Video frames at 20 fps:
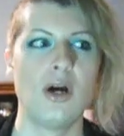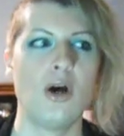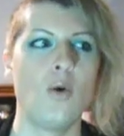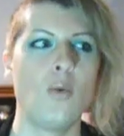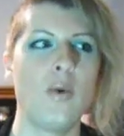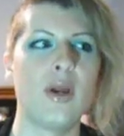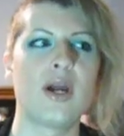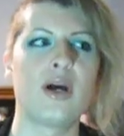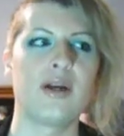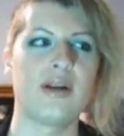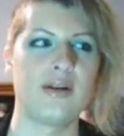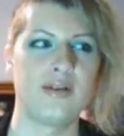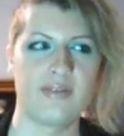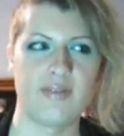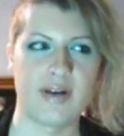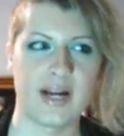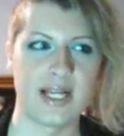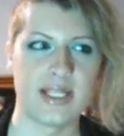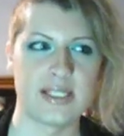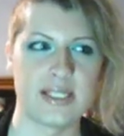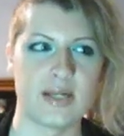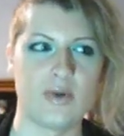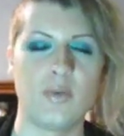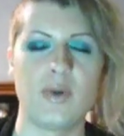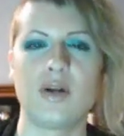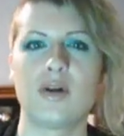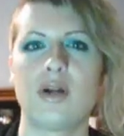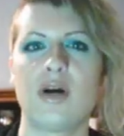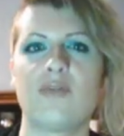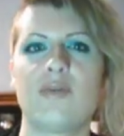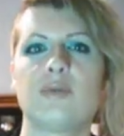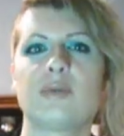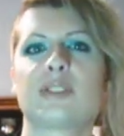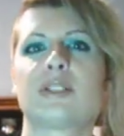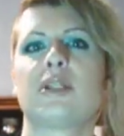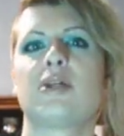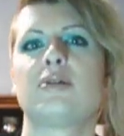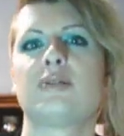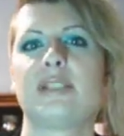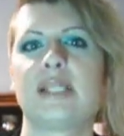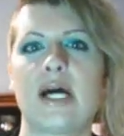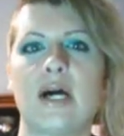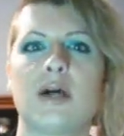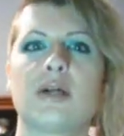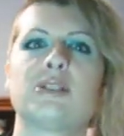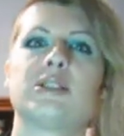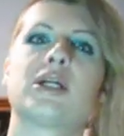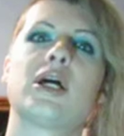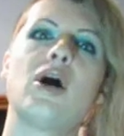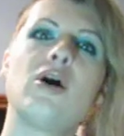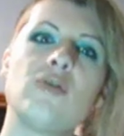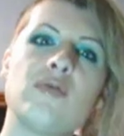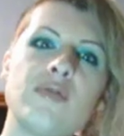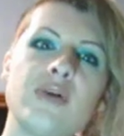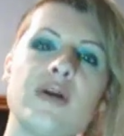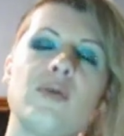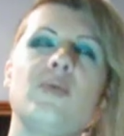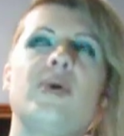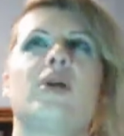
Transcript: We couldn't find it. We don't know if it was closed down because of COVID.